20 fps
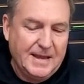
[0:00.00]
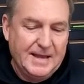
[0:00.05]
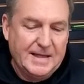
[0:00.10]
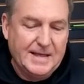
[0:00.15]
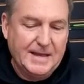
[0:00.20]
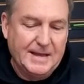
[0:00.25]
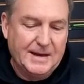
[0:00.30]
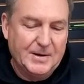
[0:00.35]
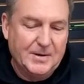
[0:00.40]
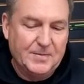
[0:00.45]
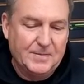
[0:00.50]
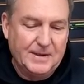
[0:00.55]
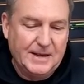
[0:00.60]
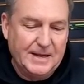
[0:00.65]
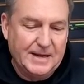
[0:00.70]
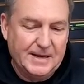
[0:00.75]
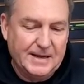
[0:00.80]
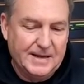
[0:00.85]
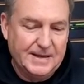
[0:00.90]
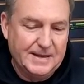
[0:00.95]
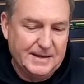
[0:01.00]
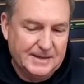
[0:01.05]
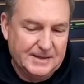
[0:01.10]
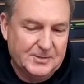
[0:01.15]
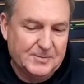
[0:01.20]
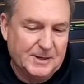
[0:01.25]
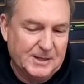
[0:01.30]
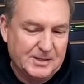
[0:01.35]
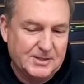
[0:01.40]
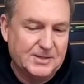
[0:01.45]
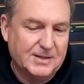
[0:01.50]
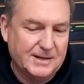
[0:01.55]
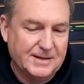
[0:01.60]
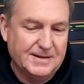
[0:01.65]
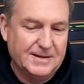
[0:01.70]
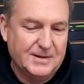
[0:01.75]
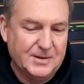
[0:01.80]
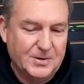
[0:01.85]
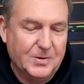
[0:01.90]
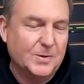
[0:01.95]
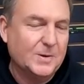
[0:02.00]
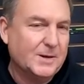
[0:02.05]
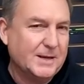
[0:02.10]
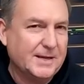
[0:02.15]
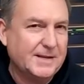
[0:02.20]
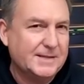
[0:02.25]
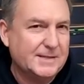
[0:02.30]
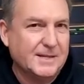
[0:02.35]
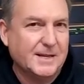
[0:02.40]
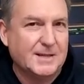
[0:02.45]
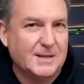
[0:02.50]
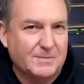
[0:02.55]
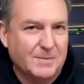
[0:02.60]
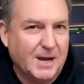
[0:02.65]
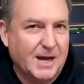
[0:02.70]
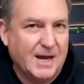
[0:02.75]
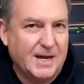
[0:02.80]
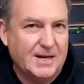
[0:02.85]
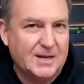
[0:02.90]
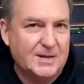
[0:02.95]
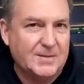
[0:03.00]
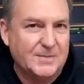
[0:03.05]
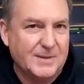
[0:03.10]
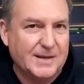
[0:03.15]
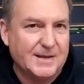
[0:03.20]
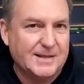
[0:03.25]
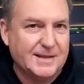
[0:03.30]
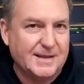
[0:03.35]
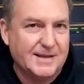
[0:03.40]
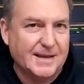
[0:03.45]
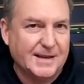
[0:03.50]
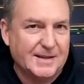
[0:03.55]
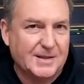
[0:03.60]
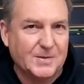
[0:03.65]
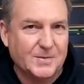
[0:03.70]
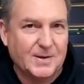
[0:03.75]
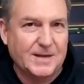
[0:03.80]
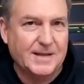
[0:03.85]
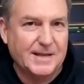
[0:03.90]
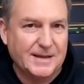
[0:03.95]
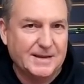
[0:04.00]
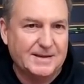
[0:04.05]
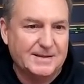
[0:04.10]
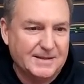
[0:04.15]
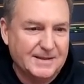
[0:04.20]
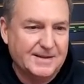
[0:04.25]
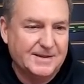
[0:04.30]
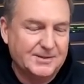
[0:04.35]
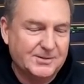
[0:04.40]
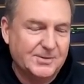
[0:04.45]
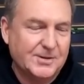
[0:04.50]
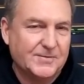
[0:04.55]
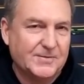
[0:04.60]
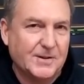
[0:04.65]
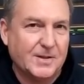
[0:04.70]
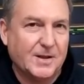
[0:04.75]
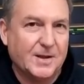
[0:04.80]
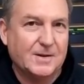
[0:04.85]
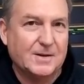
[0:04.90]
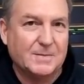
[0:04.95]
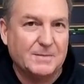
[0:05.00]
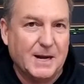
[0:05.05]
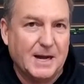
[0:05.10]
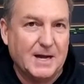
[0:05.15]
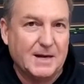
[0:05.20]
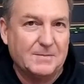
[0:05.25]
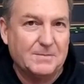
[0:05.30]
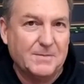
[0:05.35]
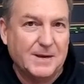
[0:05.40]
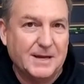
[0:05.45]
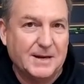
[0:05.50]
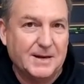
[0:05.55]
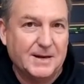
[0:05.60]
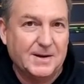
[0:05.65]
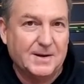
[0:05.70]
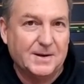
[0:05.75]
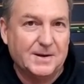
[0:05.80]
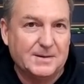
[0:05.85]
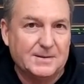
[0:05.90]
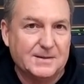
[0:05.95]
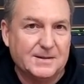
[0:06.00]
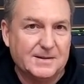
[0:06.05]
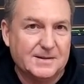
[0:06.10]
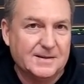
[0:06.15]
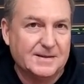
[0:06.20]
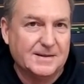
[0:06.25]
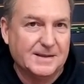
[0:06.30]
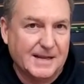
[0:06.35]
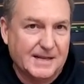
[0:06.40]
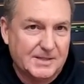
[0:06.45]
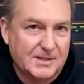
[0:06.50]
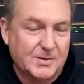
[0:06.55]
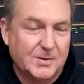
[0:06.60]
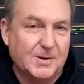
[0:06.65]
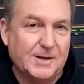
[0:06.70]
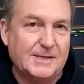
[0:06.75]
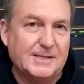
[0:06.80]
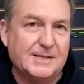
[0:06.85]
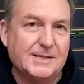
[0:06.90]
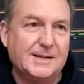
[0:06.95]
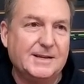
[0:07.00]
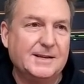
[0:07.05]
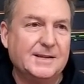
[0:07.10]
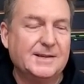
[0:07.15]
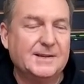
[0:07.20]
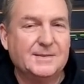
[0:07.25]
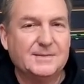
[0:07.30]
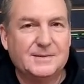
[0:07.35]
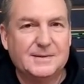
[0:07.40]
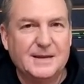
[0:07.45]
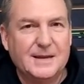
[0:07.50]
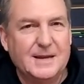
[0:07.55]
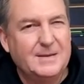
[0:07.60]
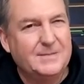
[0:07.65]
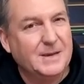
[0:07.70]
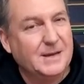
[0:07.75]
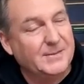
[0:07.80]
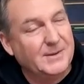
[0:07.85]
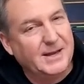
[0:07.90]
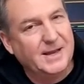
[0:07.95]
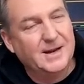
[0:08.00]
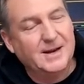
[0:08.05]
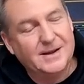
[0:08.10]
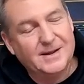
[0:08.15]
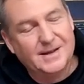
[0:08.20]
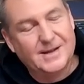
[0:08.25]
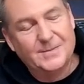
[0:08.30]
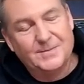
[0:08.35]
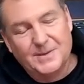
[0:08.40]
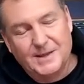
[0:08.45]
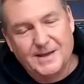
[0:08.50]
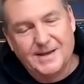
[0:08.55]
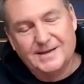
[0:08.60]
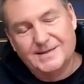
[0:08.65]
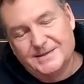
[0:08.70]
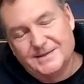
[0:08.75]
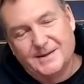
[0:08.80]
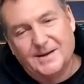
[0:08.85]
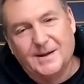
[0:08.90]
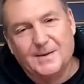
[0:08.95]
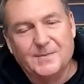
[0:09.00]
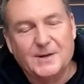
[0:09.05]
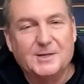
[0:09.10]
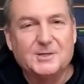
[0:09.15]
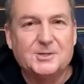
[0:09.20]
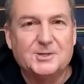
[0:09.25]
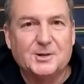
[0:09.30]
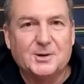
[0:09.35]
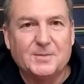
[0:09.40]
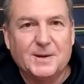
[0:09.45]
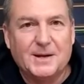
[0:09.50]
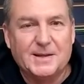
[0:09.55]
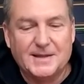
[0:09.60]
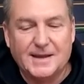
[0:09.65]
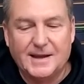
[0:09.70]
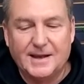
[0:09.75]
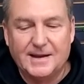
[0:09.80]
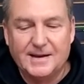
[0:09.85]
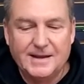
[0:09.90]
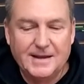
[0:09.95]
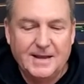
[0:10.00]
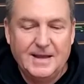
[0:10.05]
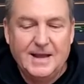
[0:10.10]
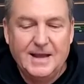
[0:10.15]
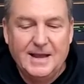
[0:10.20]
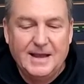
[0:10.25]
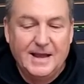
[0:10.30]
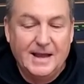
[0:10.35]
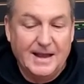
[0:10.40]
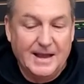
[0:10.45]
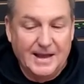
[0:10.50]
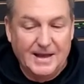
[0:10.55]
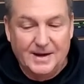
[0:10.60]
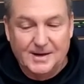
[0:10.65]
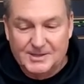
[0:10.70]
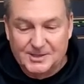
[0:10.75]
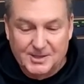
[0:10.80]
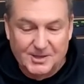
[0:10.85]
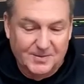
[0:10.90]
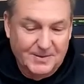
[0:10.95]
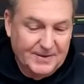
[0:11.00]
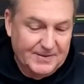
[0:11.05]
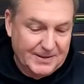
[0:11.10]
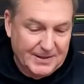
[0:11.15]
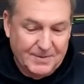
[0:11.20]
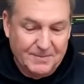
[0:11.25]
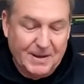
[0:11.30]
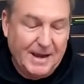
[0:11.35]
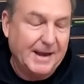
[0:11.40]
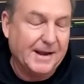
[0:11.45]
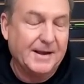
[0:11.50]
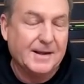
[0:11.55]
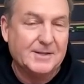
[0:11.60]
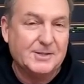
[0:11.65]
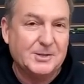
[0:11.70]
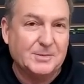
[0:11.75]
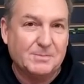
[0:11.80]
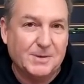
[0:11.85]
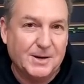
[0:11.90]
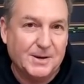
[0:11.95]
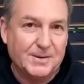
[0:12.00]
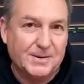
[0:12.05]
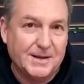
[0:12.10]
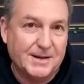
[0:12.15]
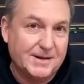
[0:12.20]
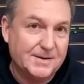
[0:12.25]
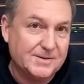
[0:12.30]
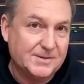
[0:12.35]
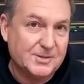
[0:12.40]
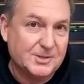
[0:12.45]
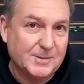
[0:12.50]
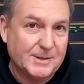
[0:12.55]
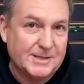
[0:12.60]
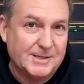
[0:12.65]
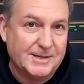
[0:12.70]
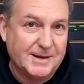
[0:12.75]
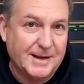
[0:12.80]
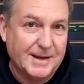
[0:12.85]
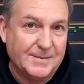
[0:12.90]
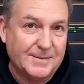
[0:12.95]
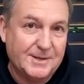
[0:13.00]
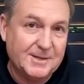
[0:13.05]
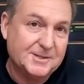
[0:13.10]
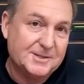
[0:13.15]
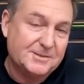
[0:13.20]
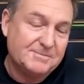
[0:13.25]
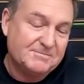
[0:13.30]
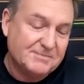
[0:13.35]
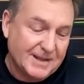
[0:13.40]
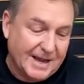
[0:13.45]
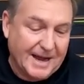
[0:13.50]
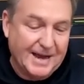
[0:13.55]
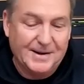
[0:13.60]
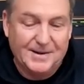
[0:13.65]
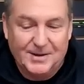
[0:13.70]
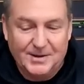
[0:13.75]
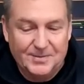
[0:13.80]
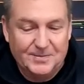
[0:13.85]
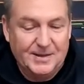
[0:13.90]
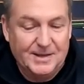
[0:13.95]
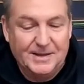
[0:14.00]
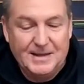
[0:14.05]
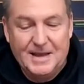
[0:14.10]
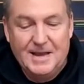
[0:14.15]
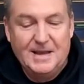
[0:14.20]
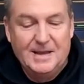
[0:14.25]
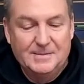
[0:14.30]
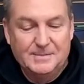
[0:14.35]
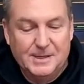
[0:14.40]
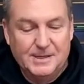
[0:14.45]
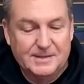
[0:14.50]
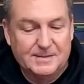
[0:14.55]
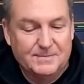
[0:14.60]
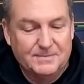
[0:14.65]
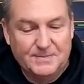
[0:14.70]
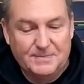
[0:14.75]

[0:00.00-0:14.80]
they don't make as much noise on the bottom. They, they like the way they, they drift along the bottom better and less noisy and maybe get hung up less. You know, I'm not sure about that. And also maybe they bang against your boat. They don't do as much damage. I don't know, but but